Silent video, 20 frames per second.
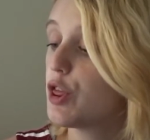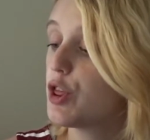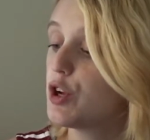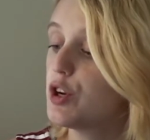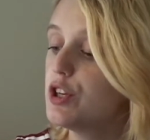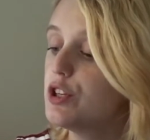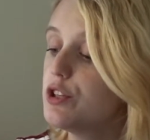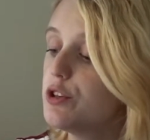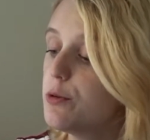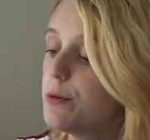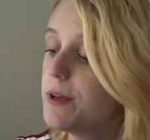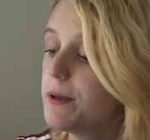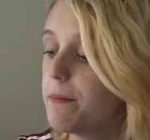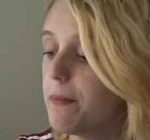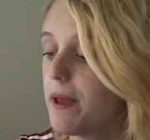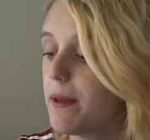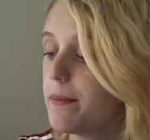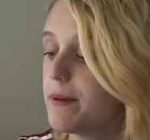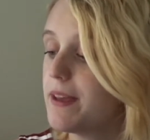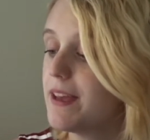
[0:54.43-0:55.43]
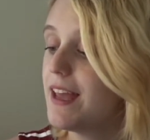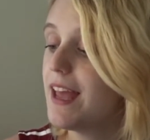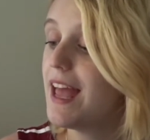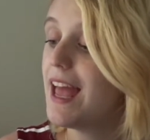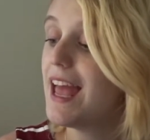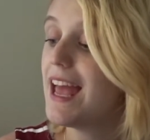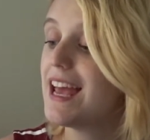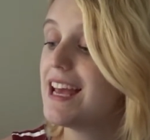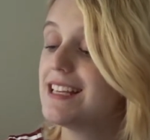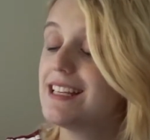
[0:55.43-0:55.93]
32-week baby
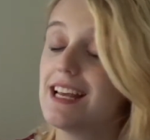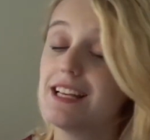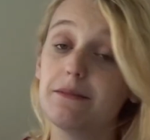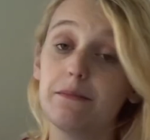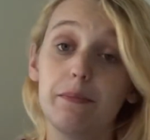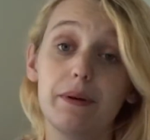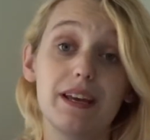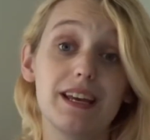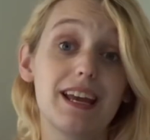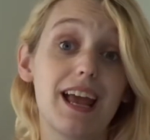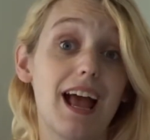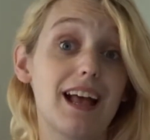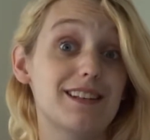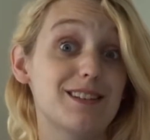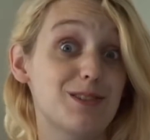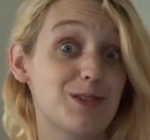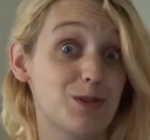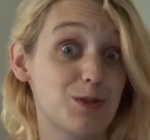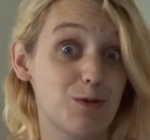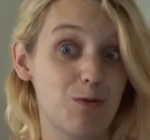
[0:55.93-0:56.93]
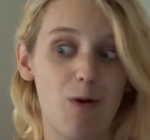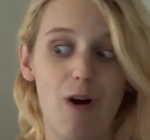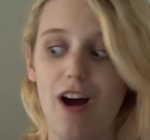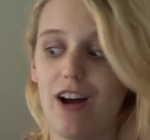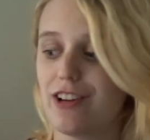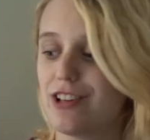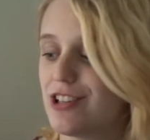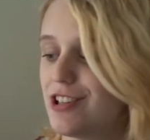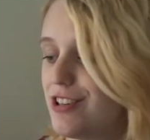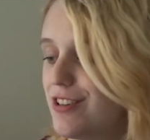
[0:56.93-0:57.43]
is as big as a
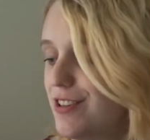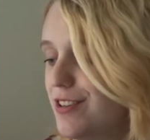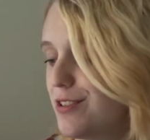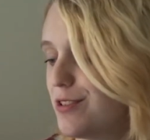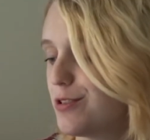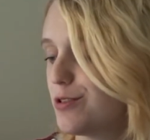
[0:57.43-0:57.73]
squash.